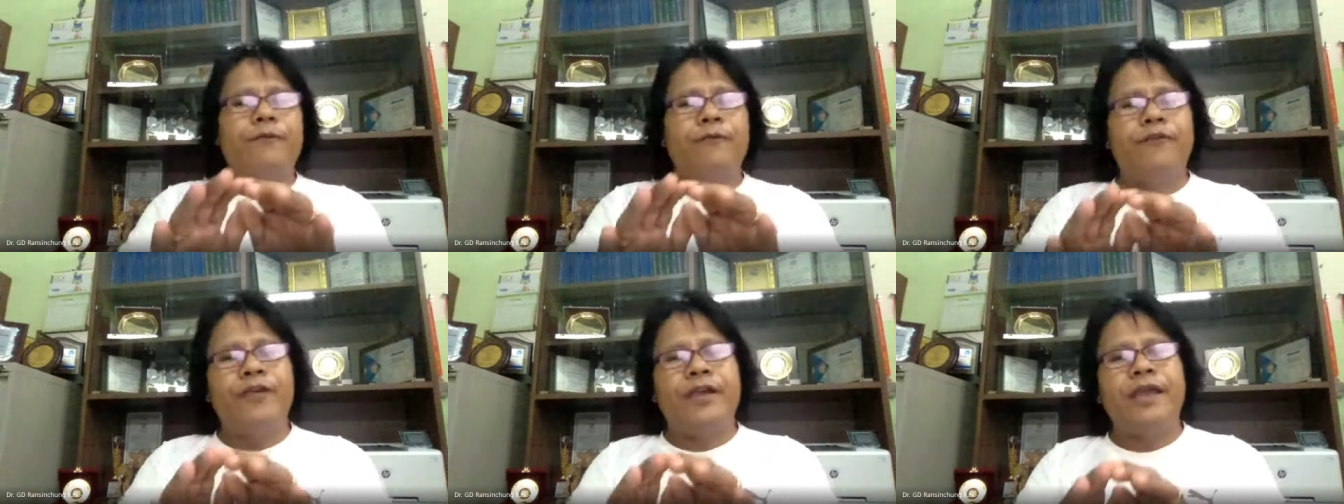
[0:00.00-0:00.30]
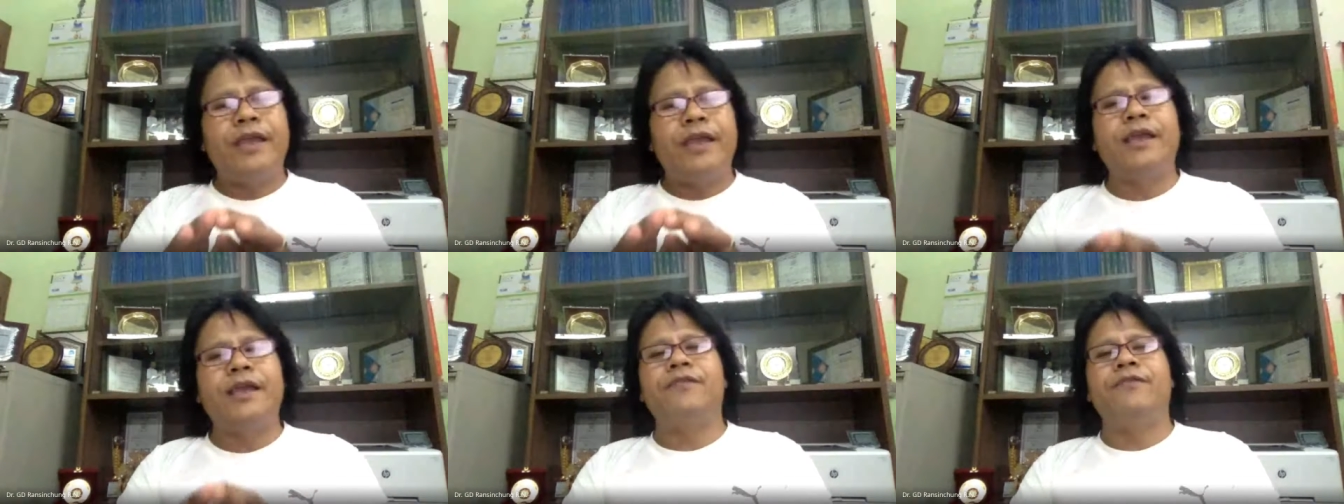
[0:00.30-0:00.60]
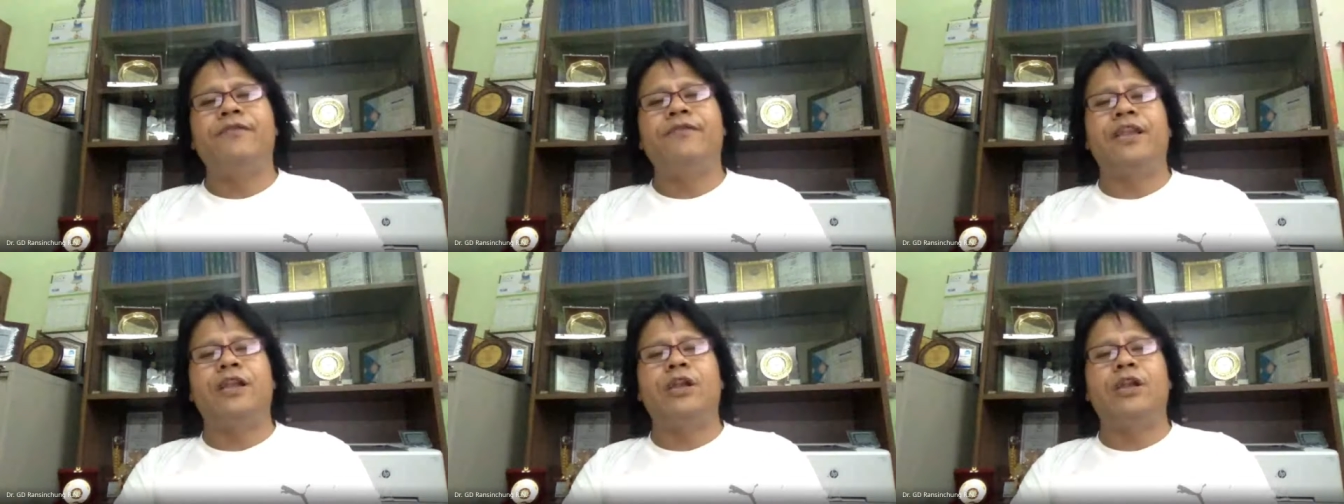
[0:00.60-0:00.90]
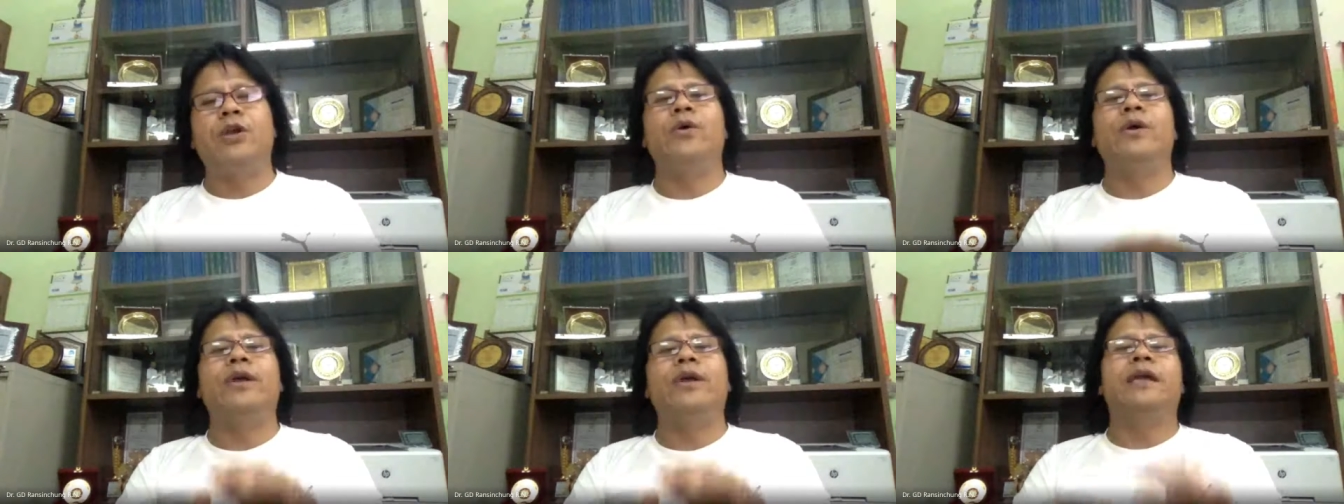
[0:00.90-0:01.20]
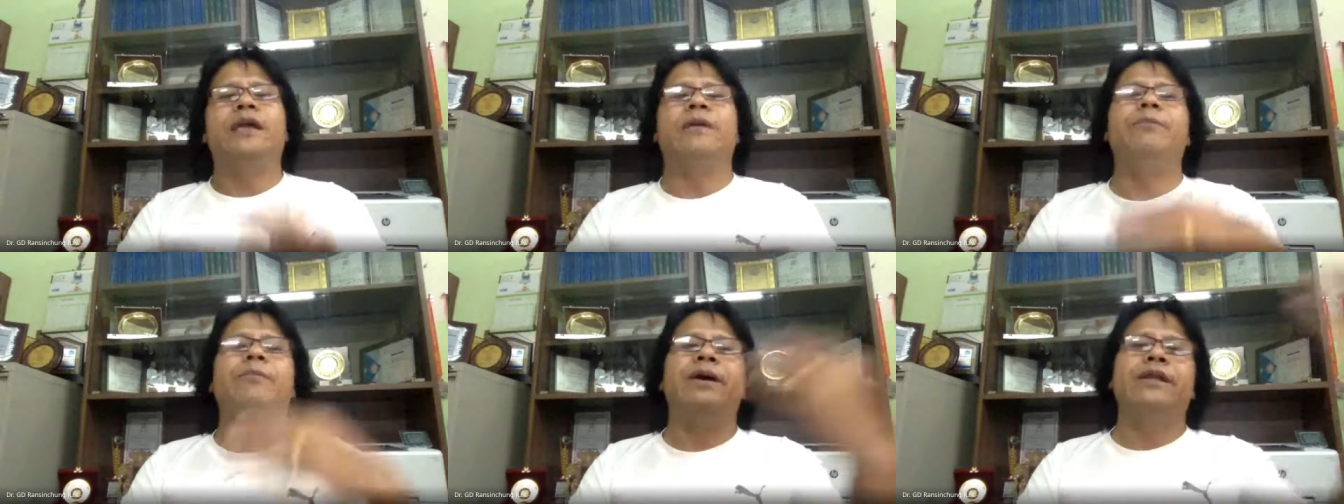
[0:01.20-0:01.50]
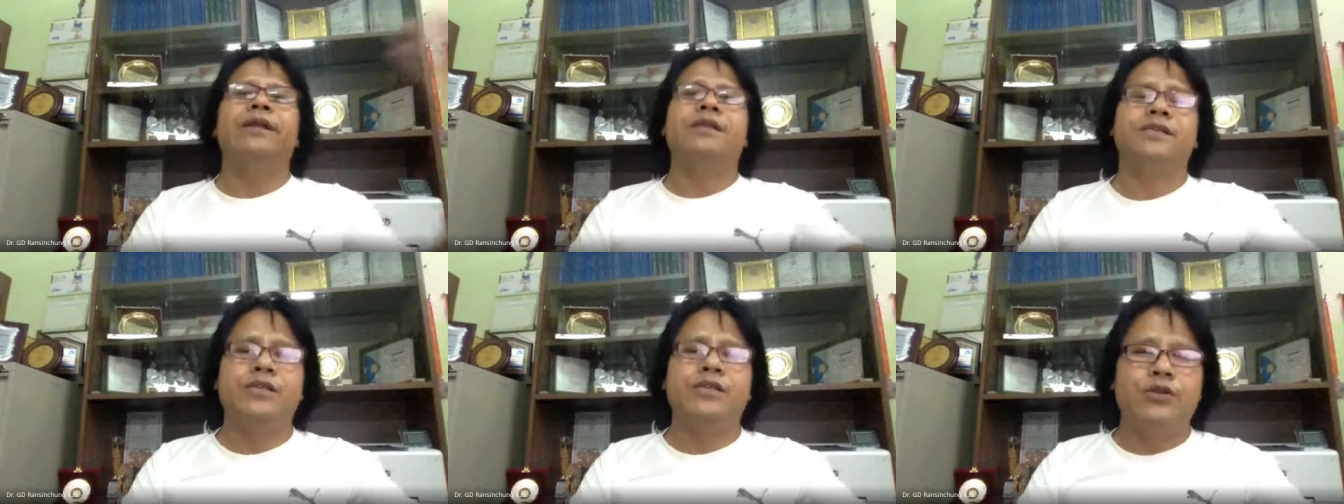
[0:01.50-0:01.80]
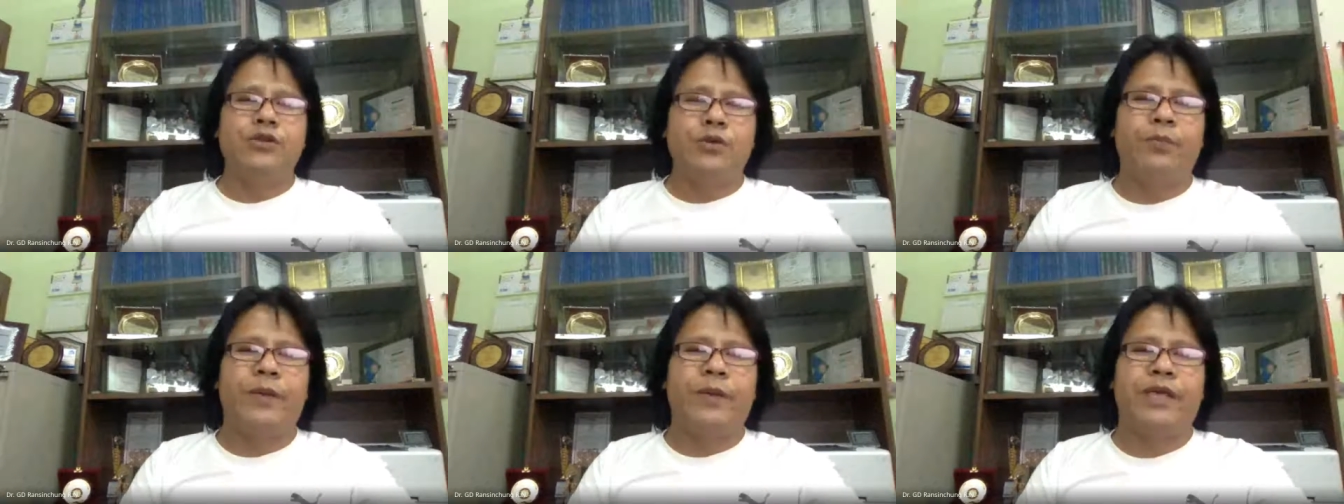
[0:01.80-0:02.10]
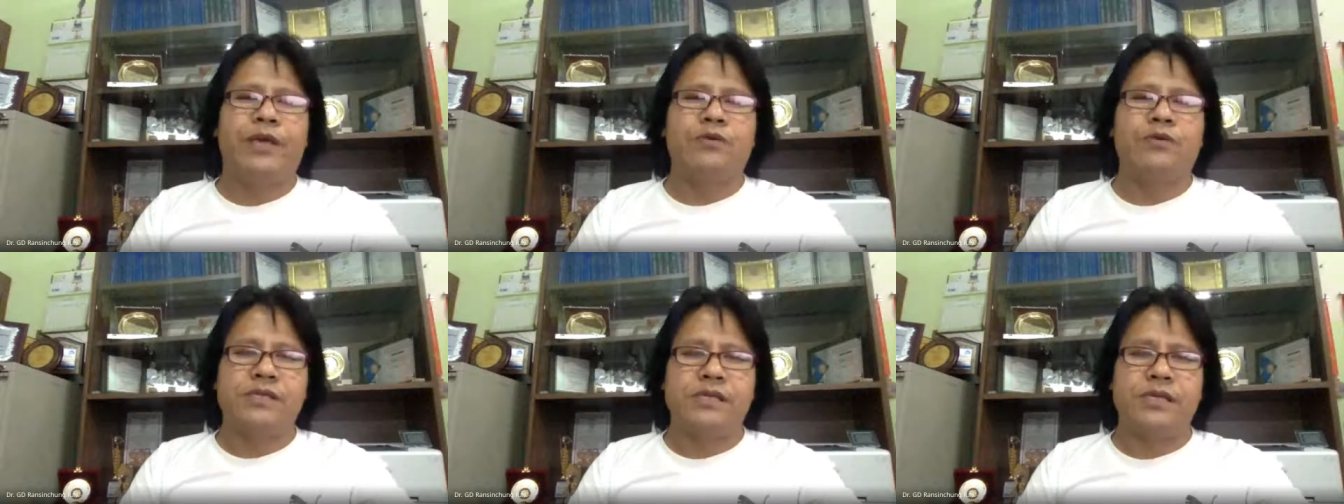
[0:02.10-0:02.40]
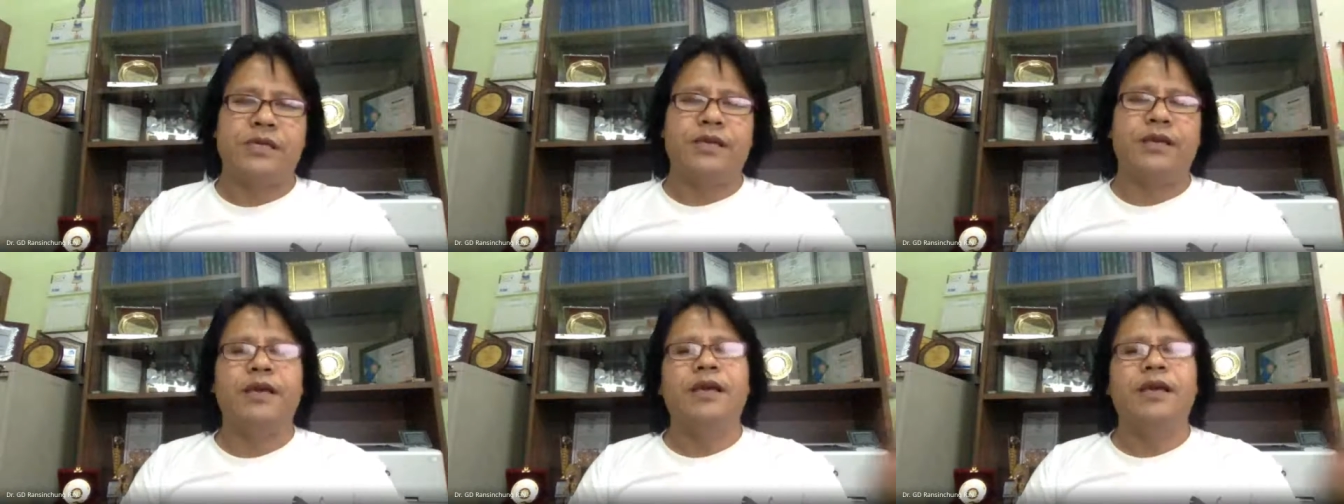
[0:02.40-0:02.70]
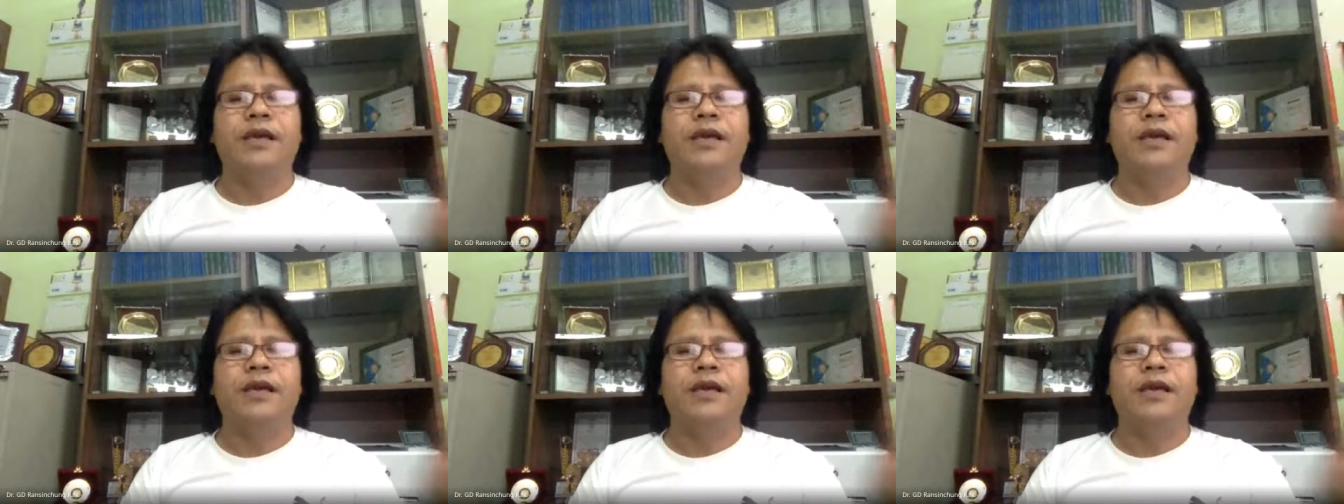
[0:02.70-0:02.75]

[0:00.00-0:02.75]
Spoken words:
very, very low in comparison to PQC.